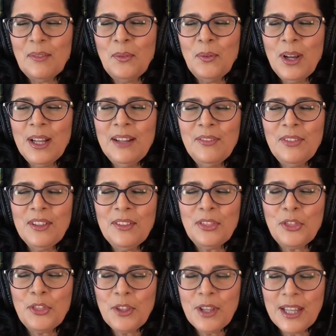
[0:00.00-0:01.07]
One of the
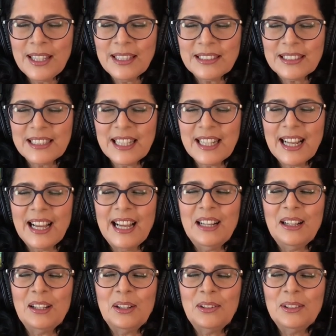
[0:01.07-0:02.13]
things that
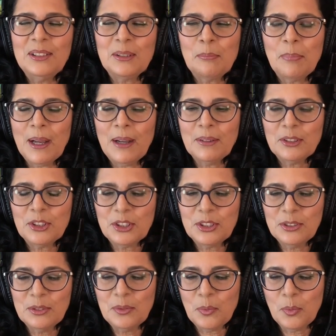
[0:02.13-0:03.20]
I learned about
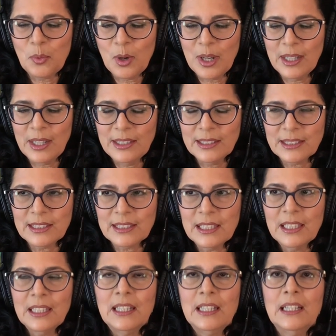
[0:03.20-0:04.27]
you was
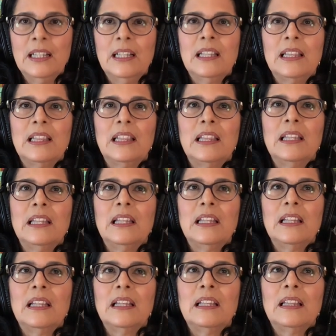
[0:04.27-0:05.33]

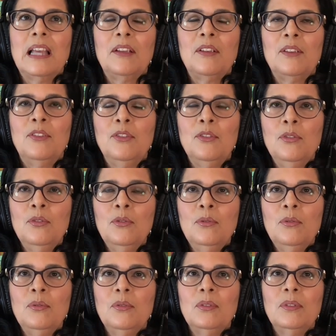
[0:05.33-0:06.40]
that
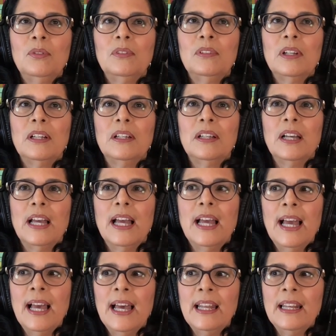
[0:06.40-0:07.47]
you
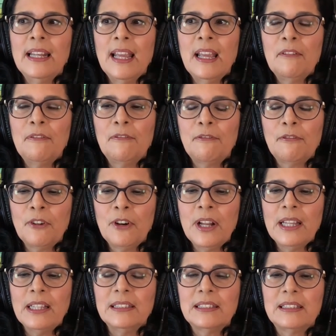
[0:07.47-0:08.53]
had a
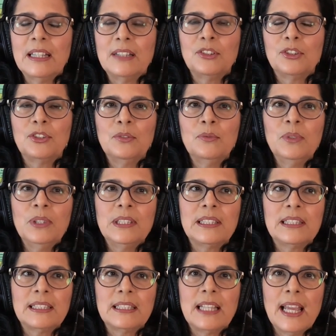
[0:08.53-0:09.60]
phrase that you would
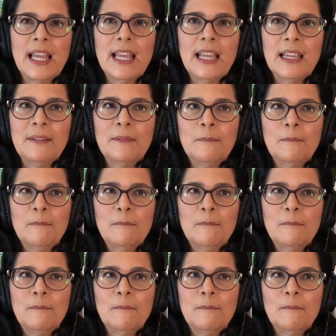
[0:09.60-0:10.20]
say